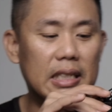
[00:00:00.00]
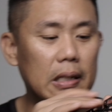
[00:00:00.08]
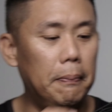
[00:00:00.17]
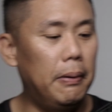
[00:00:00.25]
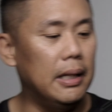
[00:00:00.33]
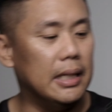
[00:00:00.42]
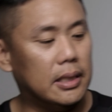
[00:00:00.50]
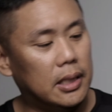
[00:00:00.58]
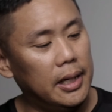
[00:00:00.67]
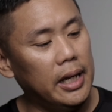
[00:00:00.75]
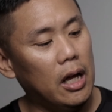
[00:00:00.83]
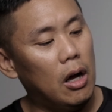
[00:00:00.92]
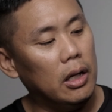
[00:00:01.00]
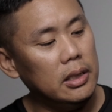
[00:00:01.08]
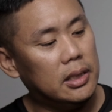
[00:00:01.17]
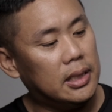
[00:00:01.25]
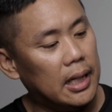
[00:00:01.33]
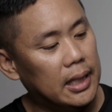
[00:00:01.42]
simple as turning it on,
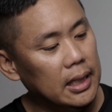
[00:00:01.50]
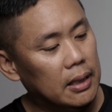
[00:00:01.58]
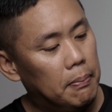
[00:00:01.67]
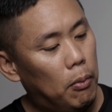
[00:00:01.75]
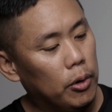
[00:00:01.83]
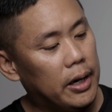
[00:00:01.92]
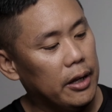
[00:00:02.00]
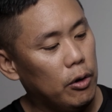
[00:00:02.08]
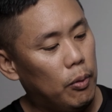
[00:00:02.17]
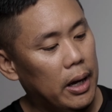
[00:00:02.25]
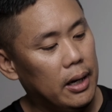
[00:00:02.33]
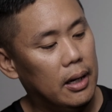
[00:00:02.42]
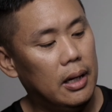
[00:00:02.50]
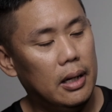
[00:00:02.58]
setting the mode that you want.